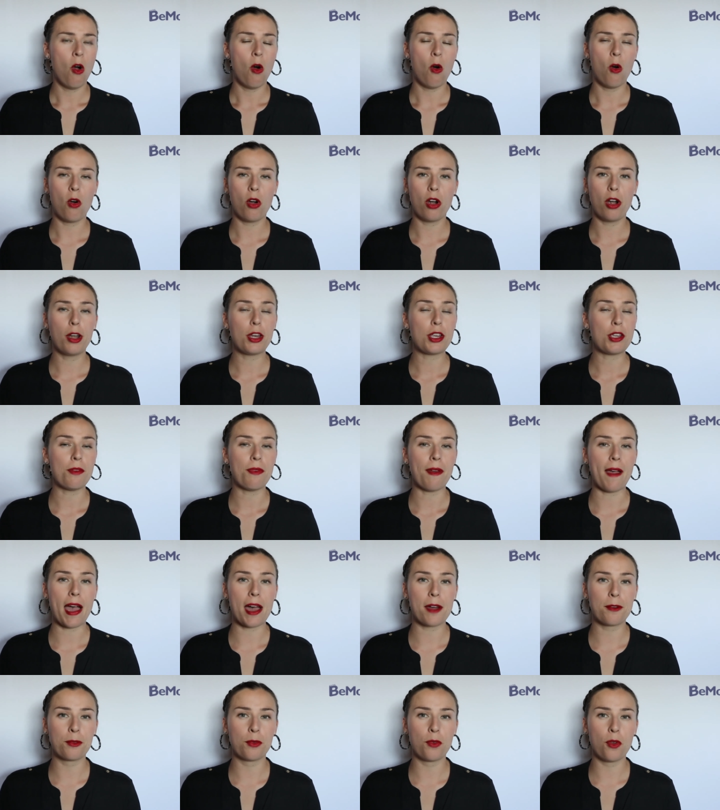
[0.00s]
or you've
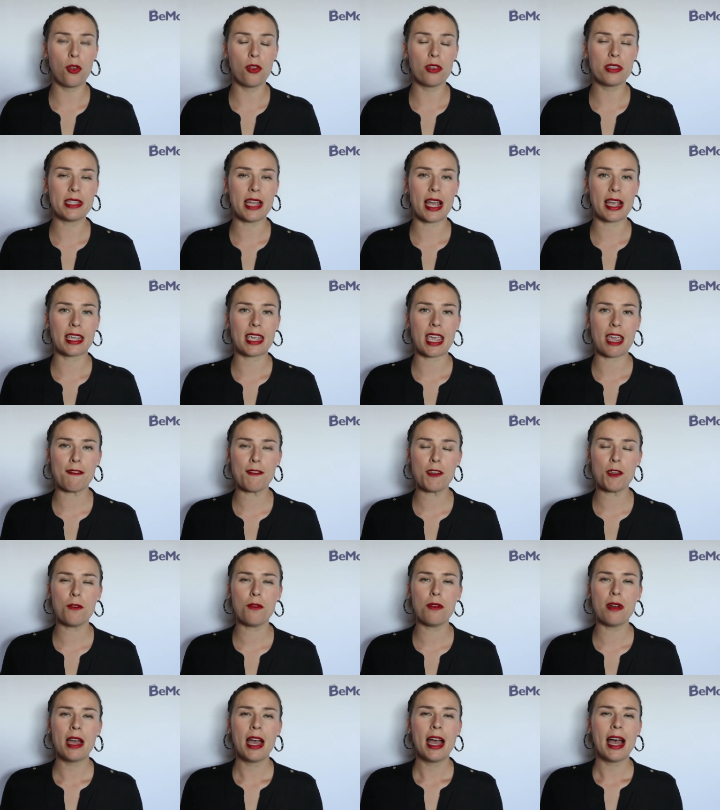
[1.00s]
had roles that gave
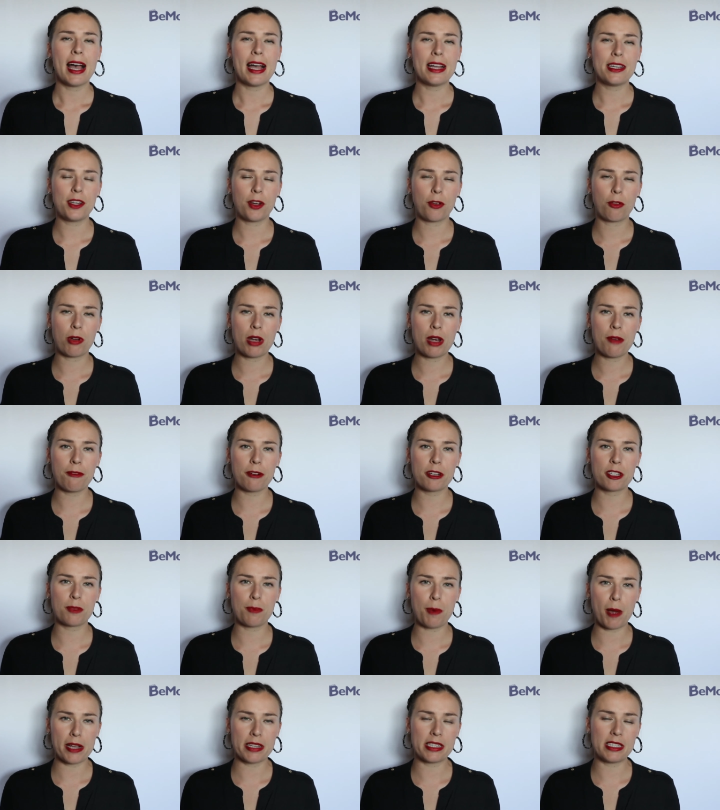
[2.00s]
you a degree of
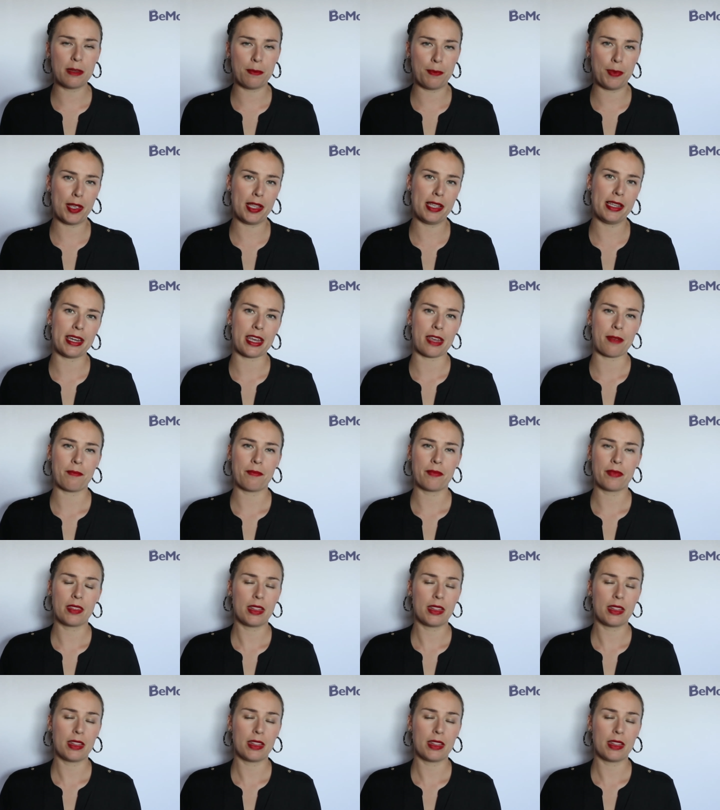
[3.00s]
responsibility,